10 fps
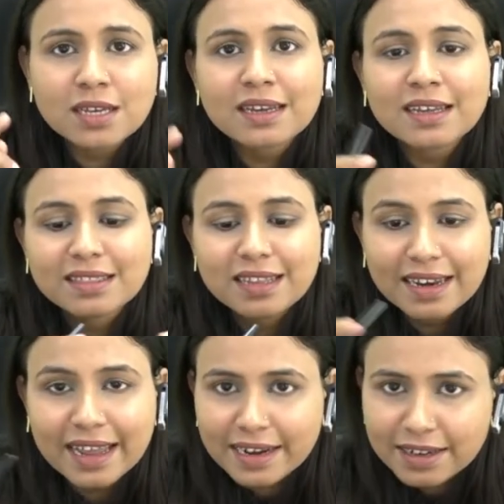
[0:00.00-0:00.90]
the
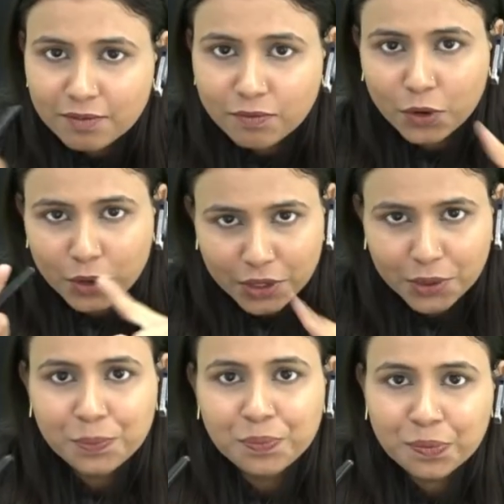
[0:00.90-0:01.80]
negative word.
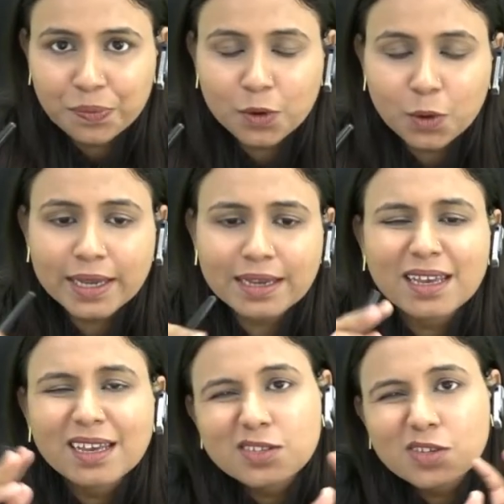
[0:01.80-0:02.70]
Okay,
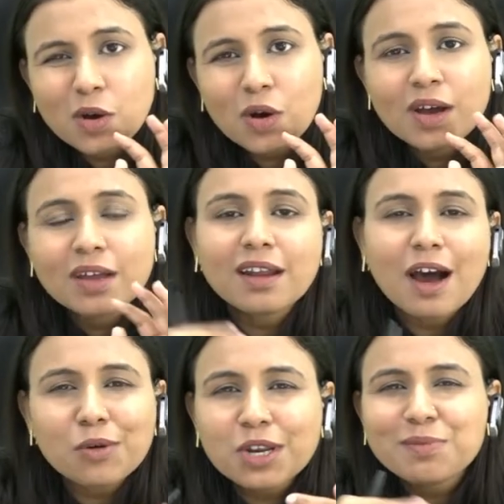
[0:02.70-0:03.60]
so
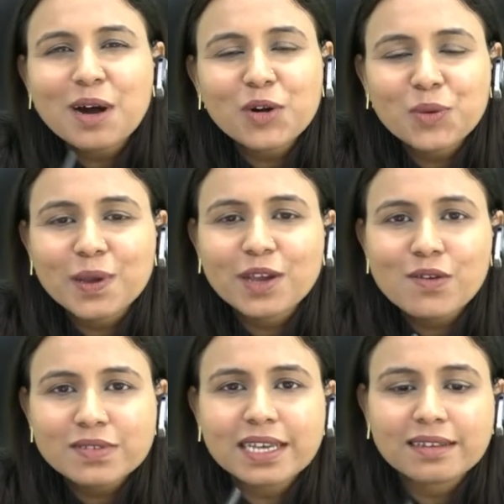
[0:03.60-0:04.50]
roundabout way
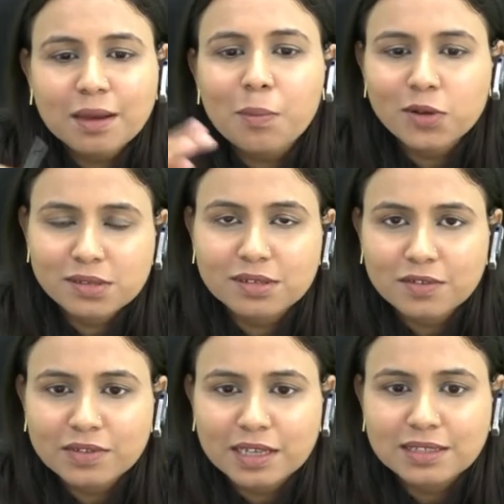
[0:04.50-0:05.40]
of saying the positive
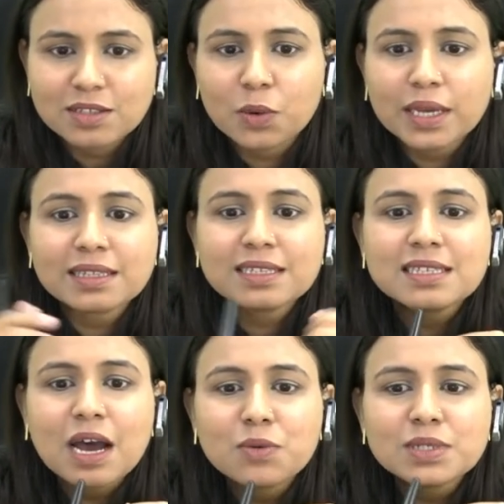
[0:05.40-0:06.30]
things. Okay, this
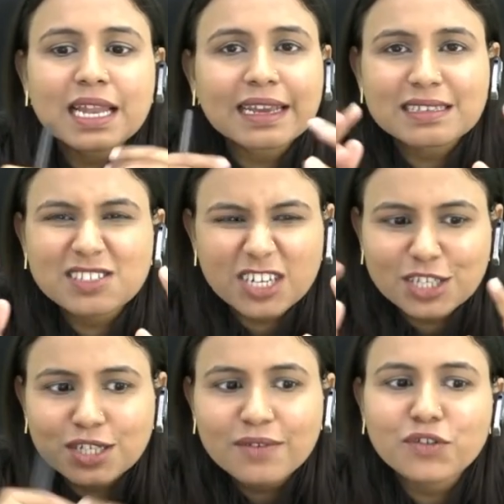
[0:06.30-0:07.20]
sounds like a
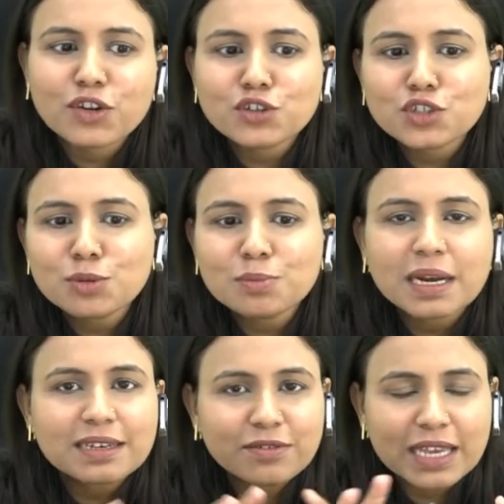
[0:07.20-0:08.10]
strange definition,
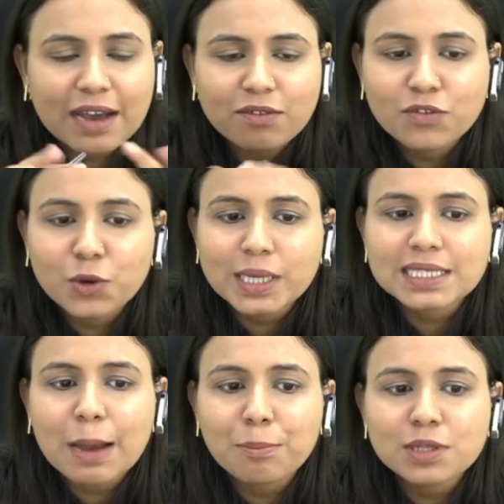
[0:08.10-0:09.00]
but we have a few
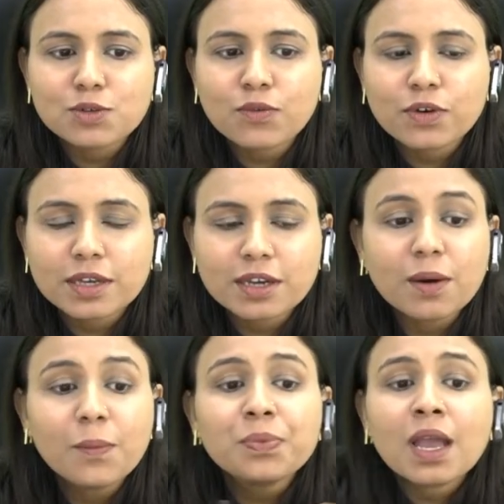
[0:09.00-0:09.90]
examples over here.
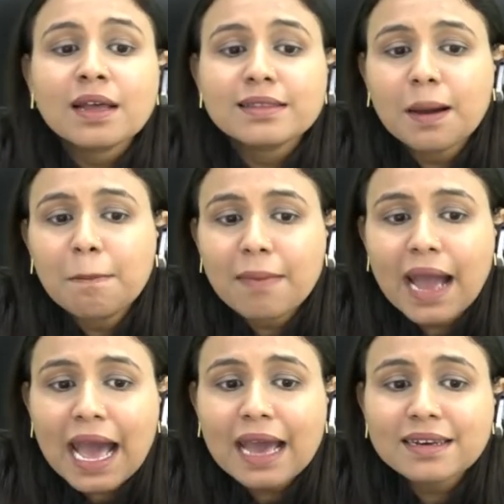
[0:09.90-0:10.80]
The
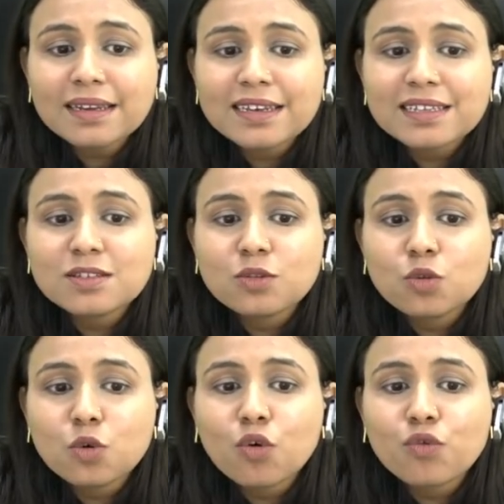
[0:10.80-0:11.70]
man is
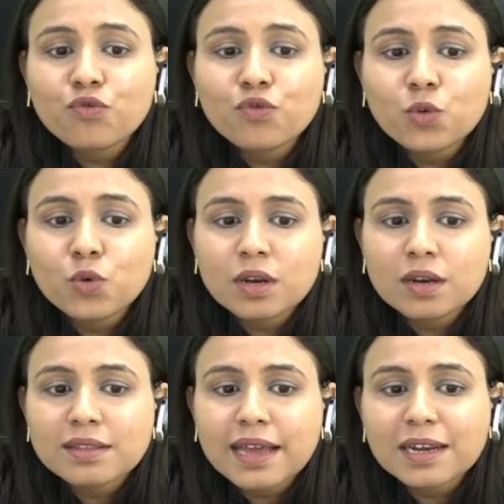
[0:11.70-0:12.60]
no fool.
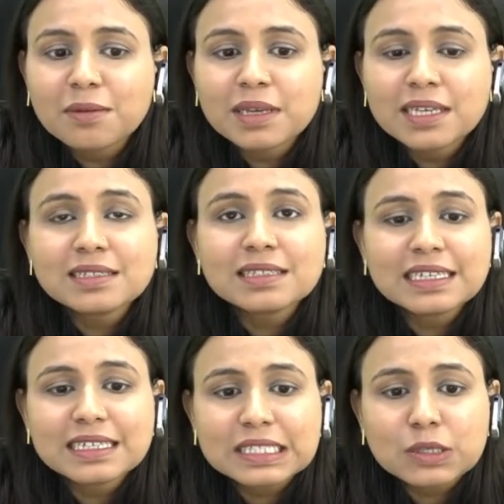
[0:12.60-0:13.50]
That means
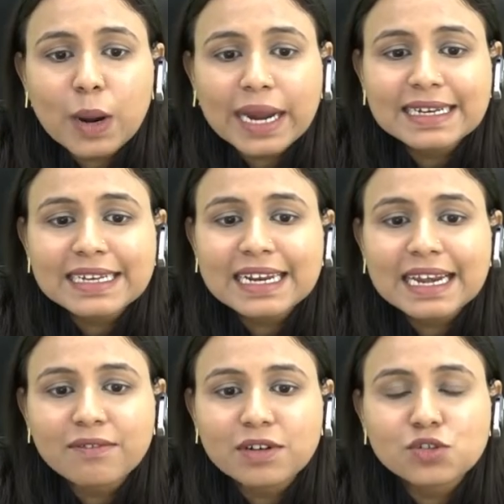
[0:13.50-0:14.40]
he is quite
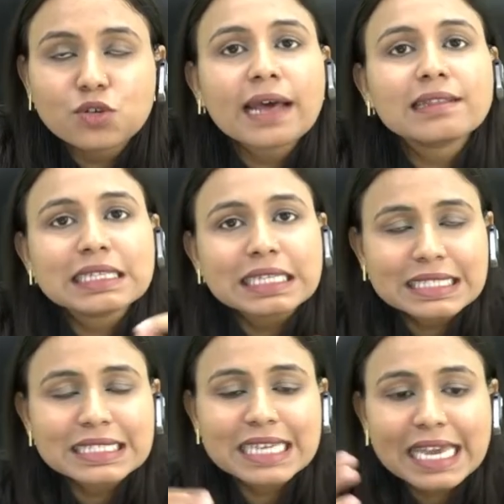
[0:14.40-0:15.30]
clever. So rather
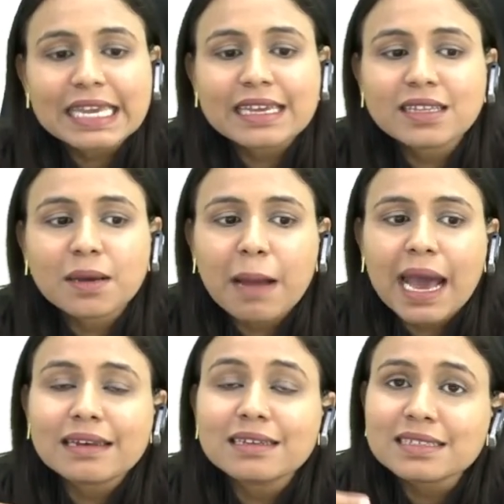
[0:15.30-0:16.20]
than saying the
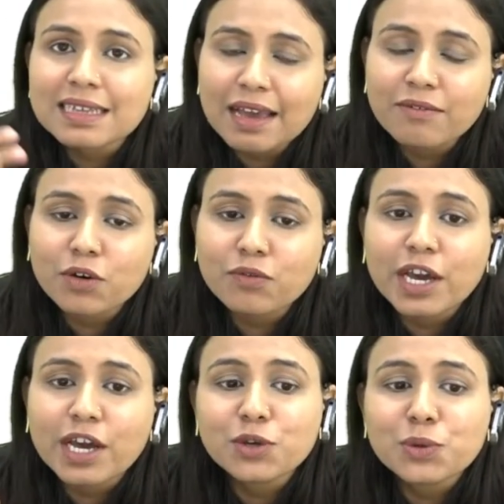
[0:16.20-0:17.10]
man is clever, we
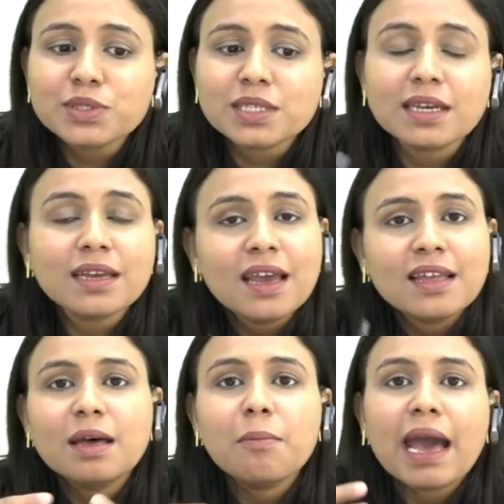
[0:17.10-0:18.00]
are using
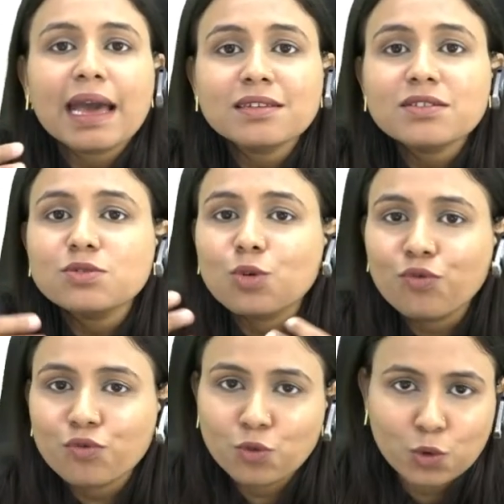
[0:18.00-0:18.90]
the man is no
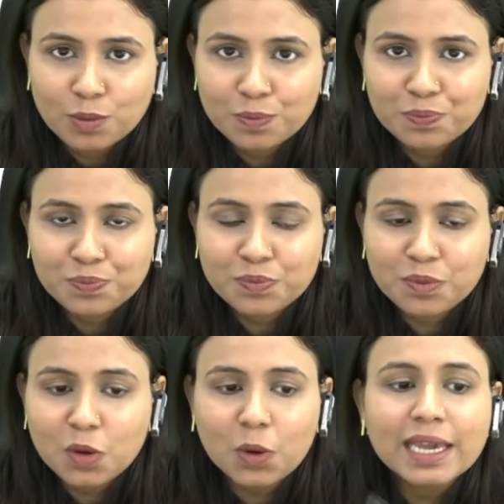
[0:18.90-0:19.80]
fool.
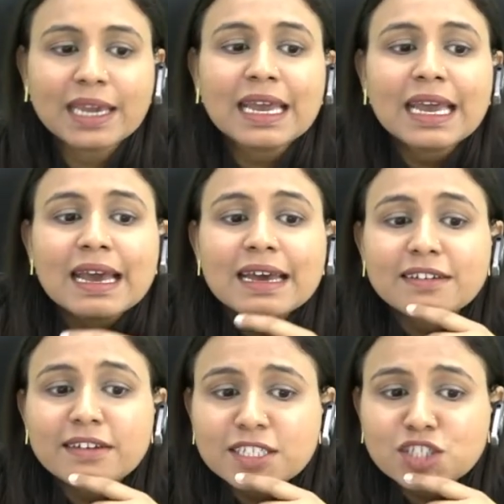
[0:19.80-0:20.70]
Okay,
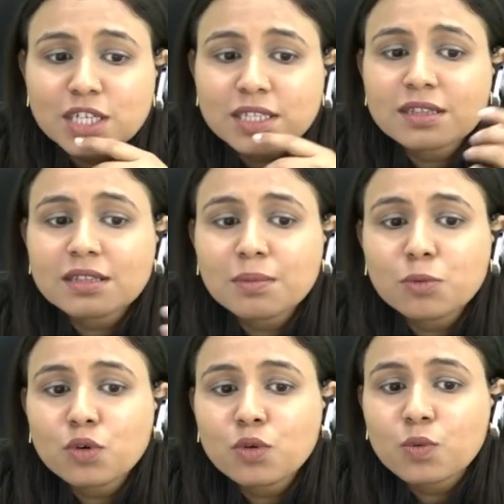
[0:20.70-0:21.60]
reaching the
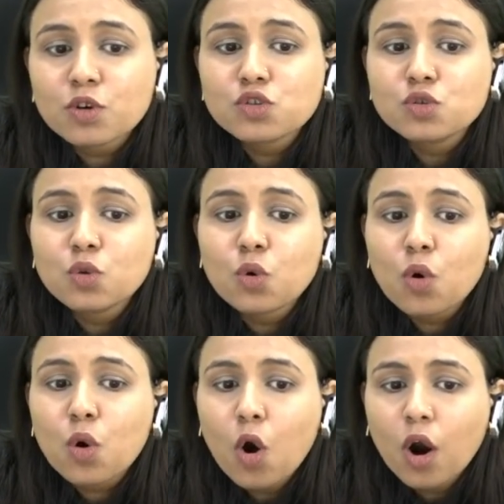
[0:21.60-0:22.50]
moon was
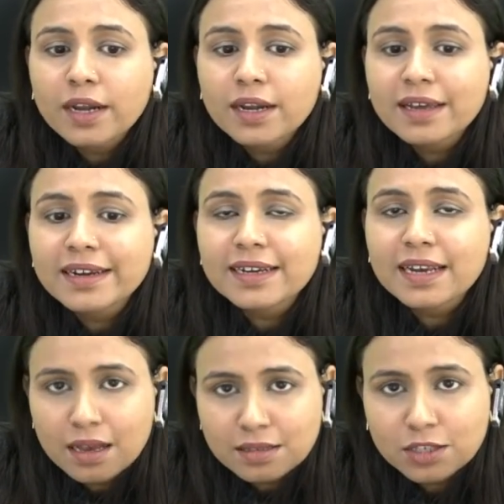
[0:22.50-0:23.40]
no ordinary task.